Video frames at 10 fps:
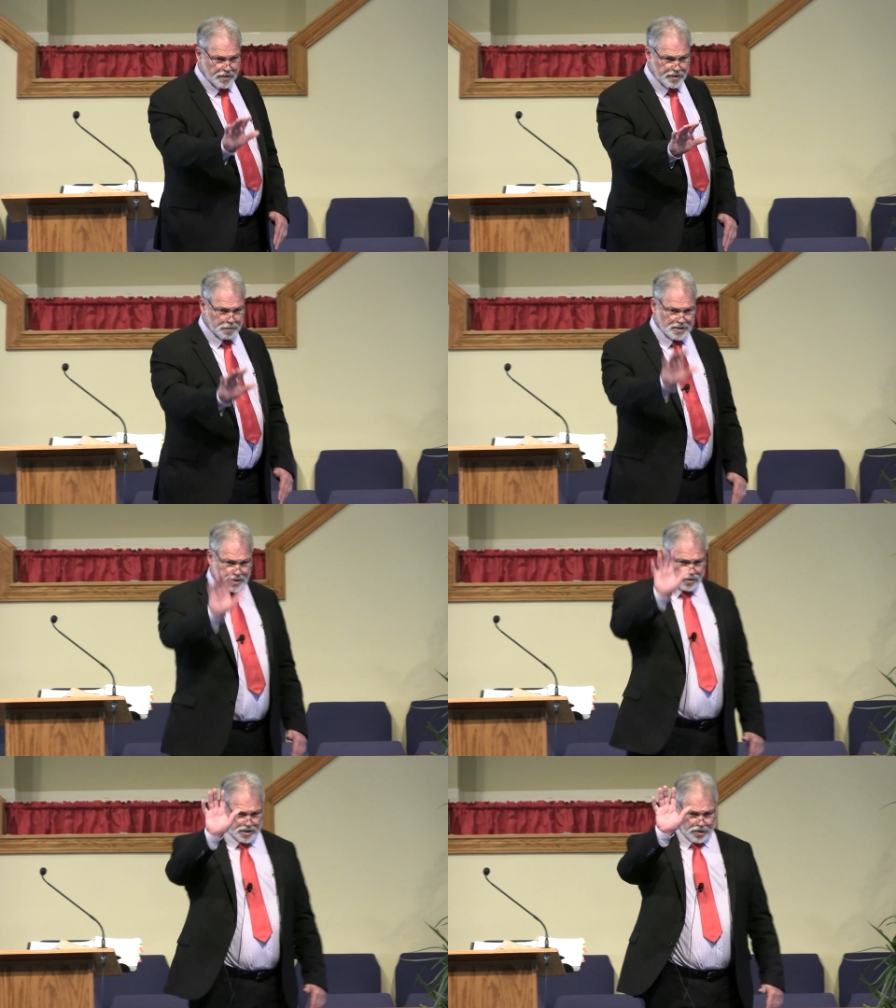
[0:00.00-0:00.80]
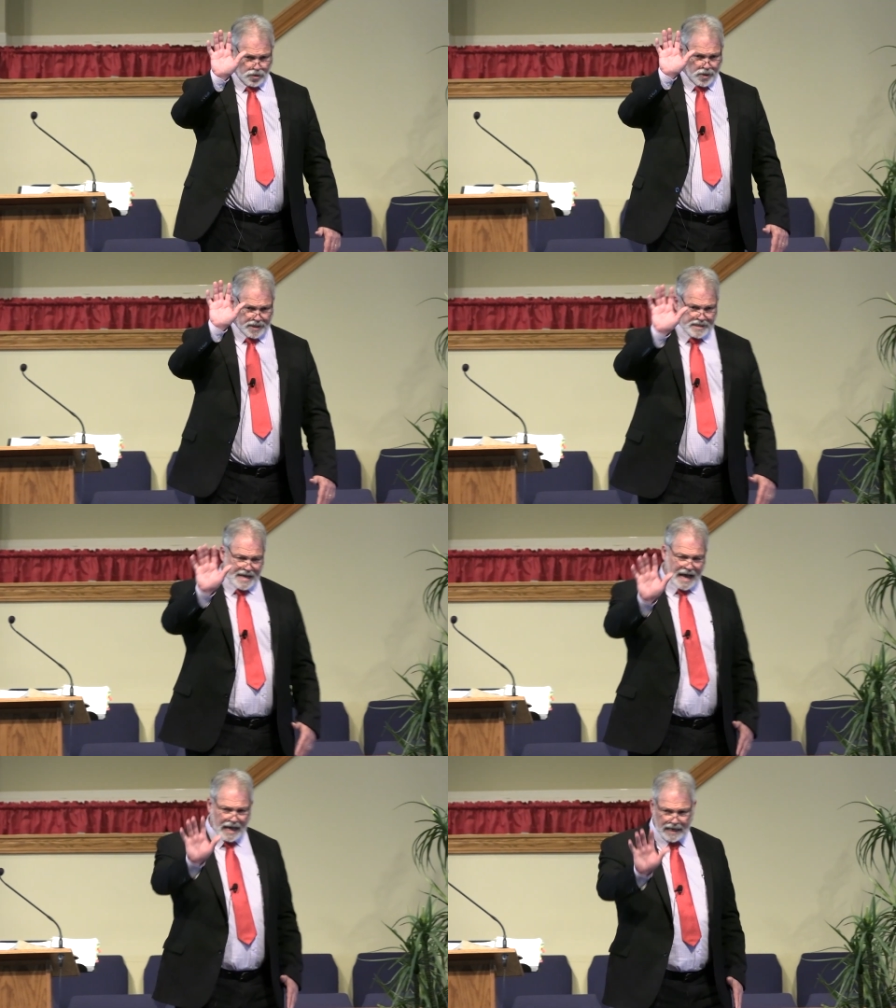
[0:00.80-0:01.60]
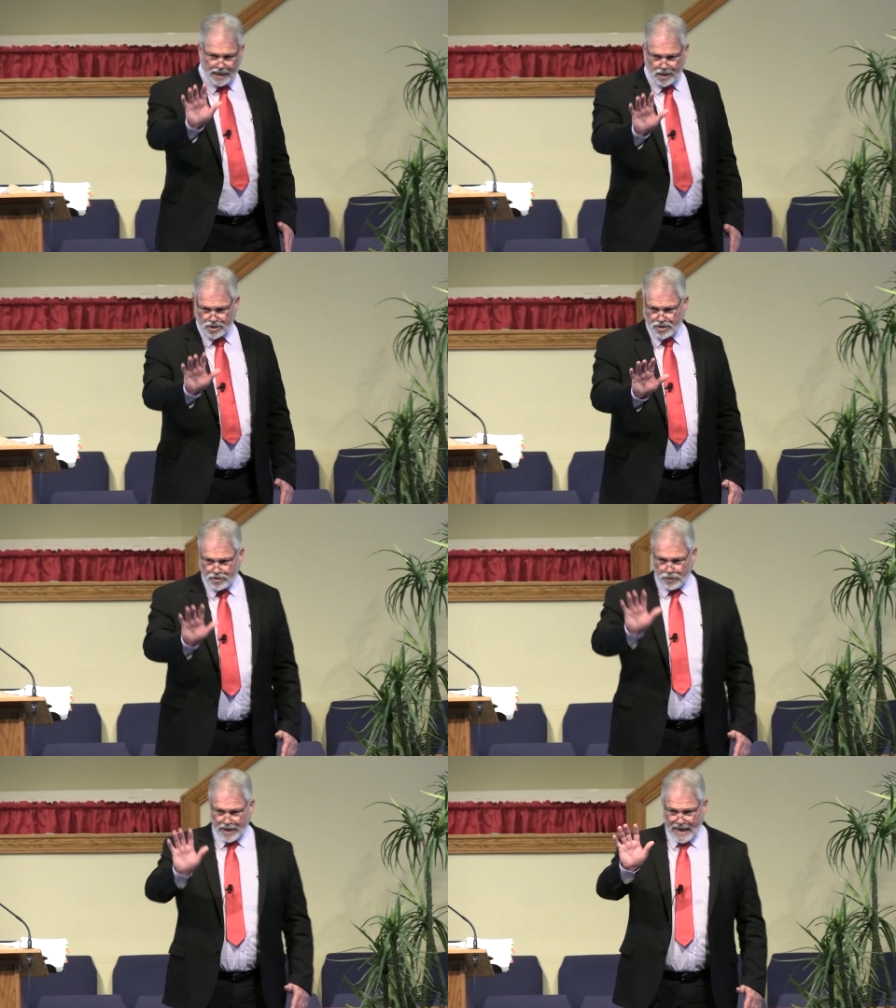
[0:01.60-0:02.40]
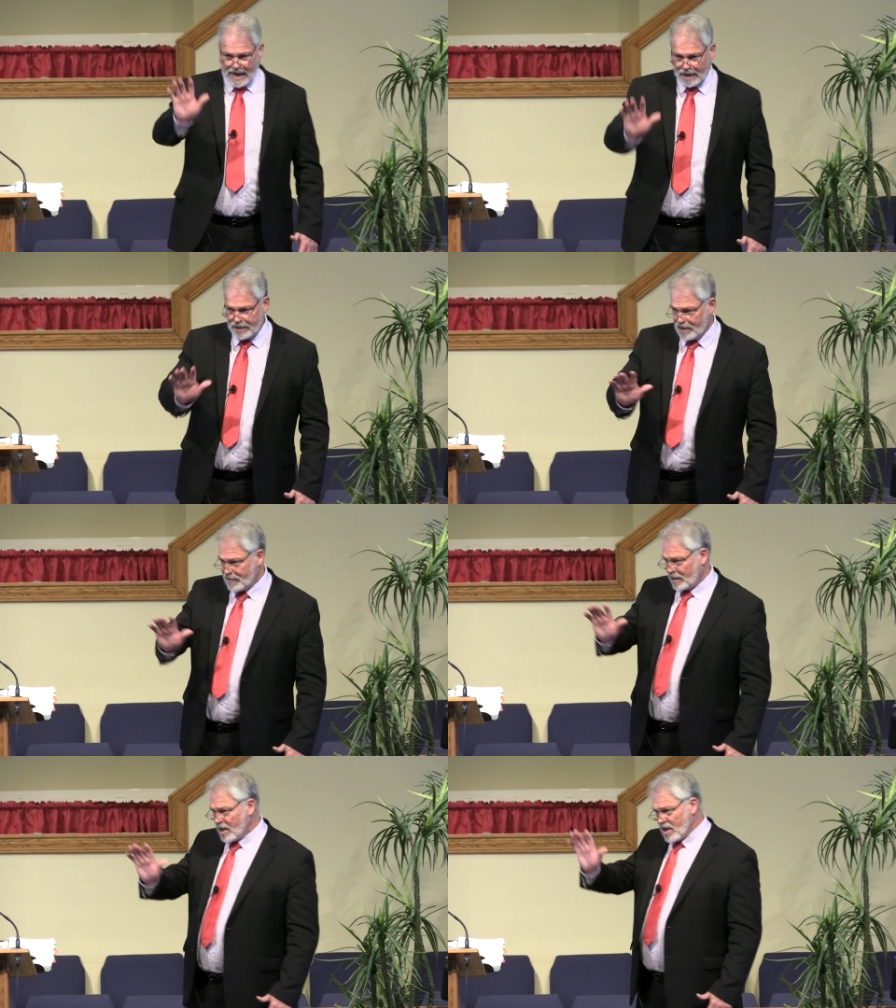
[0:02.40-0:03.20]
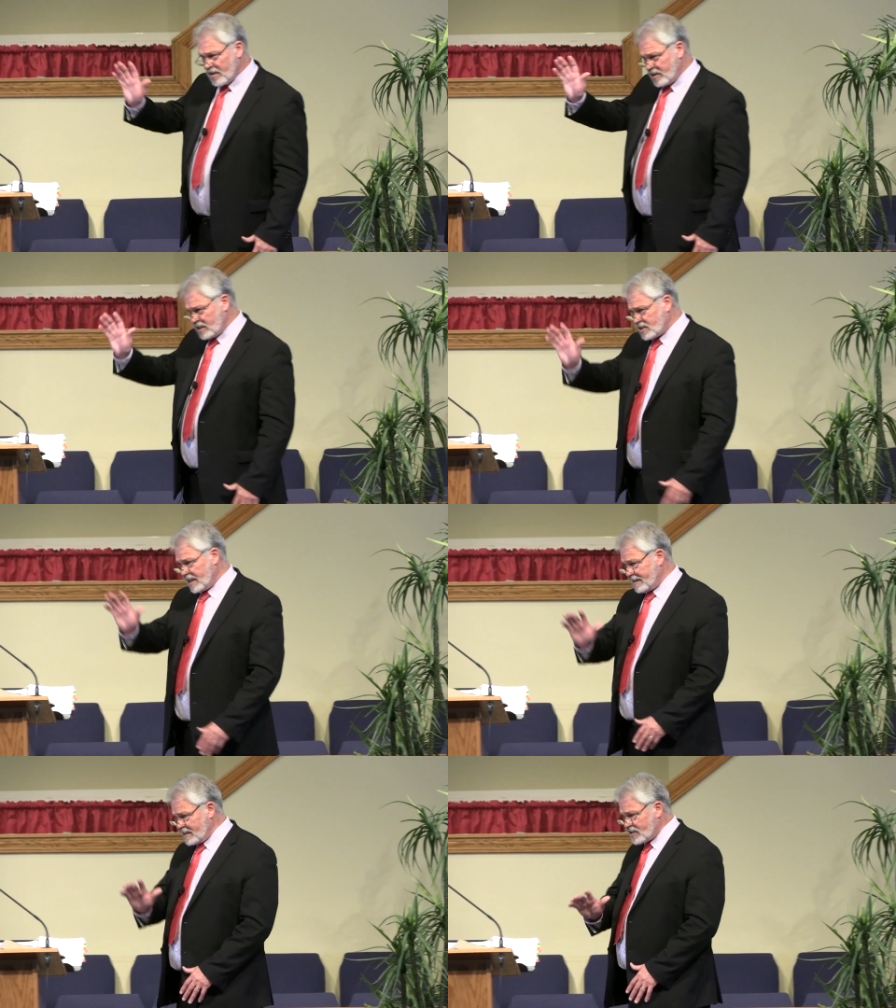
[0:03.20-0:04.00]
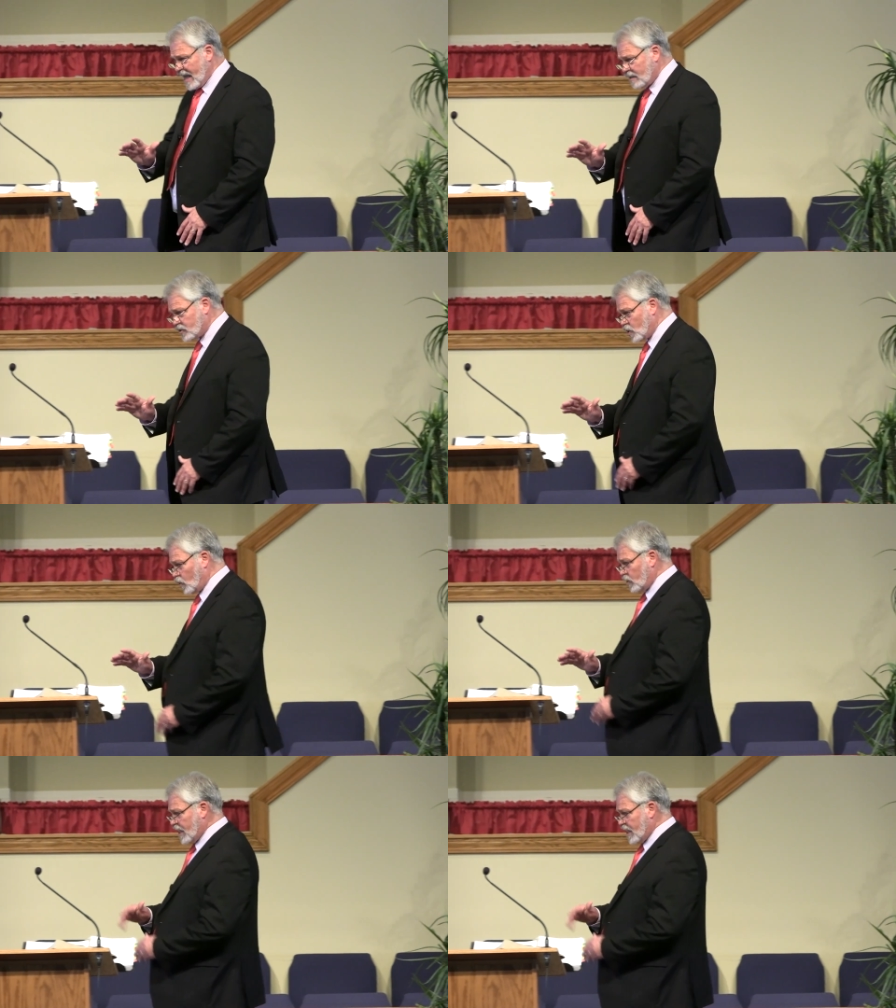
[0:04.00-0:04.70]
the mezuzah. You acknowledged the reality that this, in this household,